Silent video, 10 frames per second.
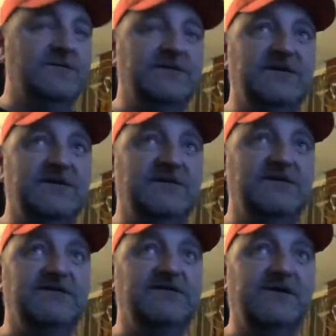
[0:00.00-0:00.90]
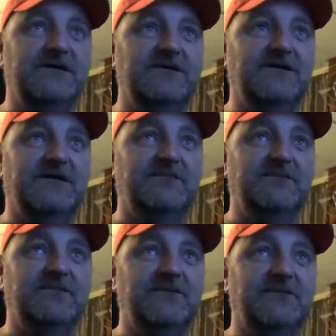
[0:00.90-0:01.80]
Yeah, gotta love
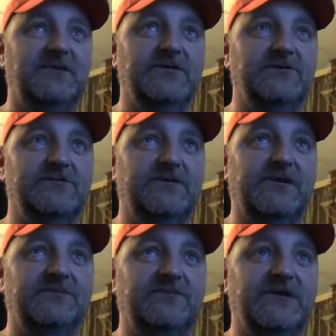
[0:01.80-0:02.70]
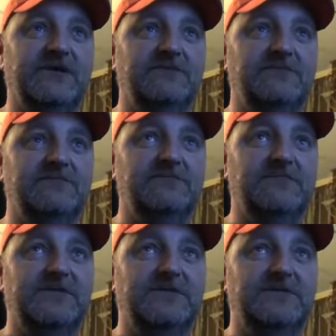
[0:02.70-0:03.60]
it when the weather is crappy out.
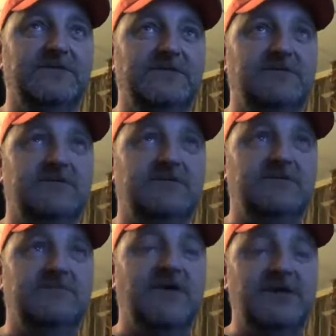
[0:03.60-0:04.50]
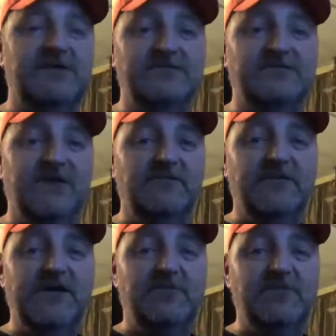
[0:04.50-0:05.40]
But we haven't
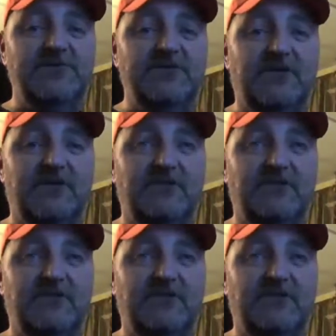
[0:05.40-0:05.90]
really got much snow.